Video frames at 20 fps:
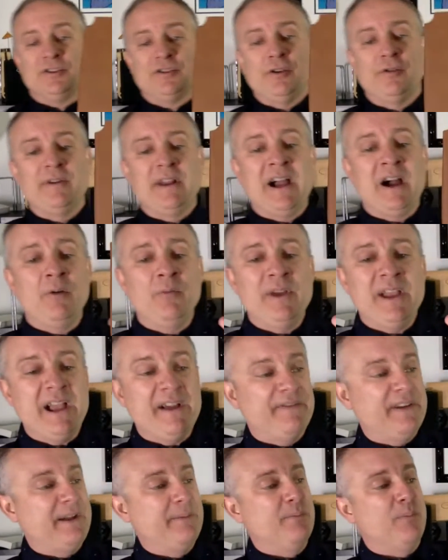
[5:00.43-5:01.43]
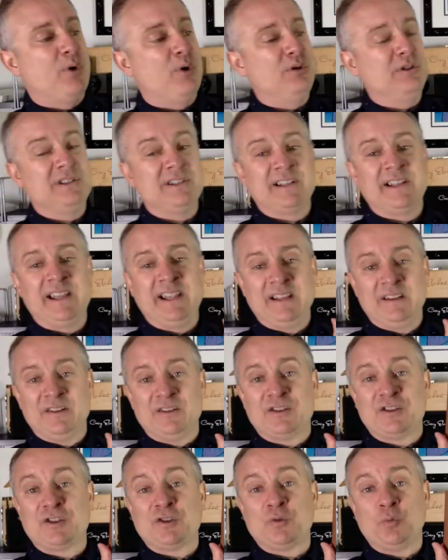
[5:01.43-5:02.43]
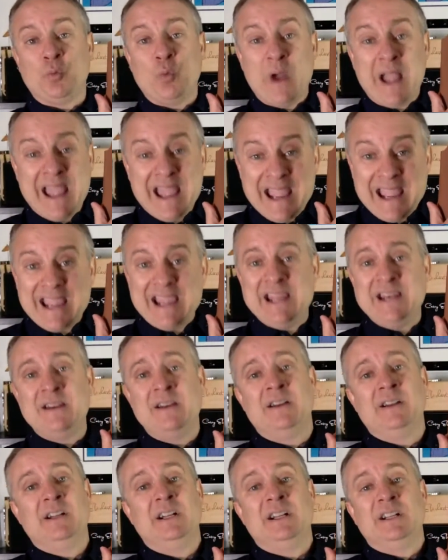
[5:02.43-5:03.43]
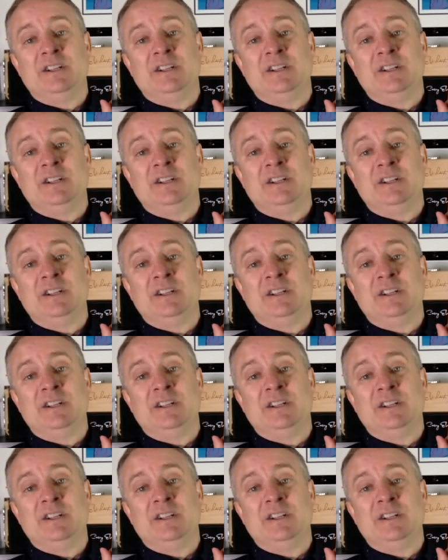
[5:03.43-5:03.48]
So now we have a moleskin suede